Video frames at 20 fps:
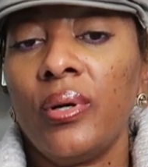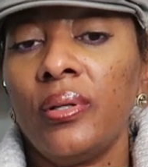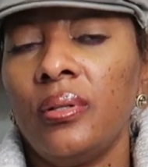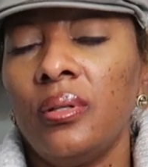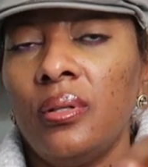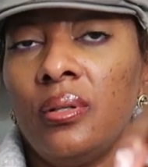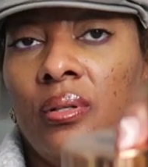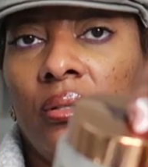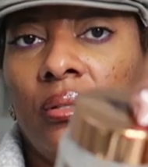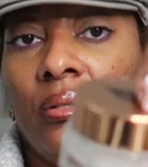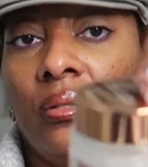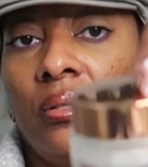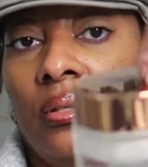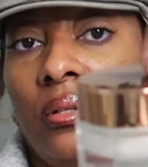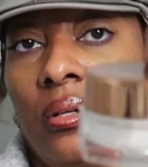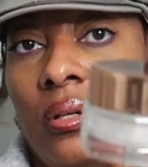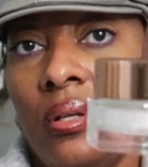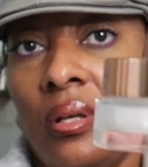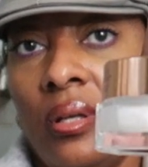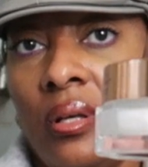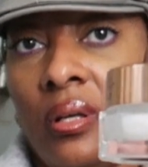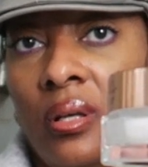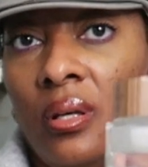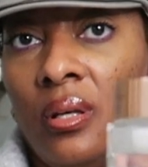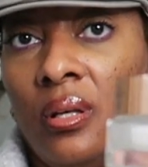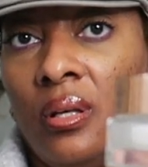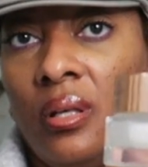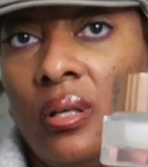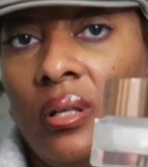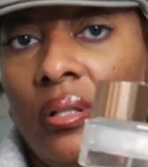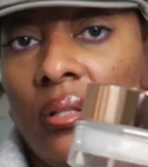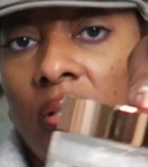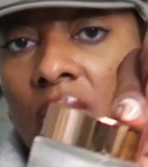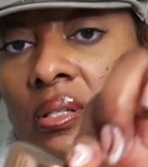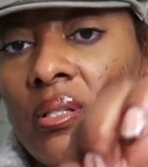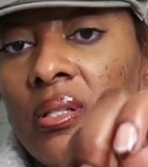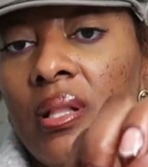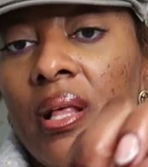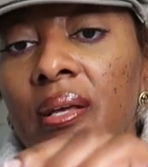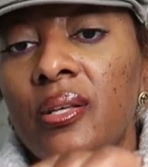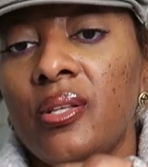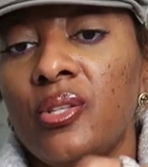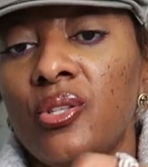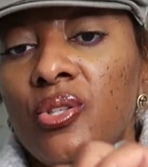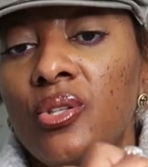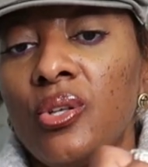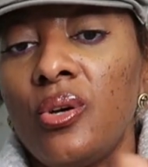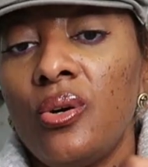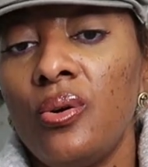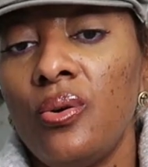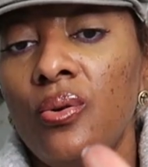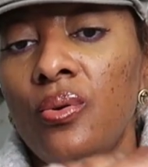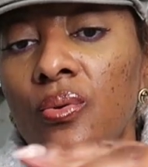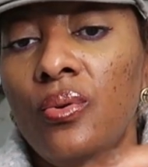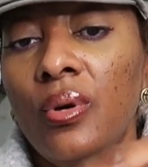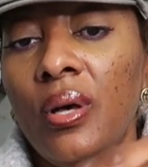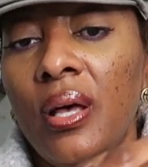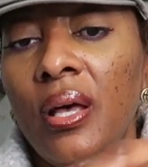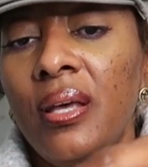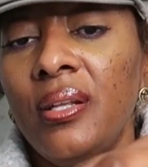one it looks like so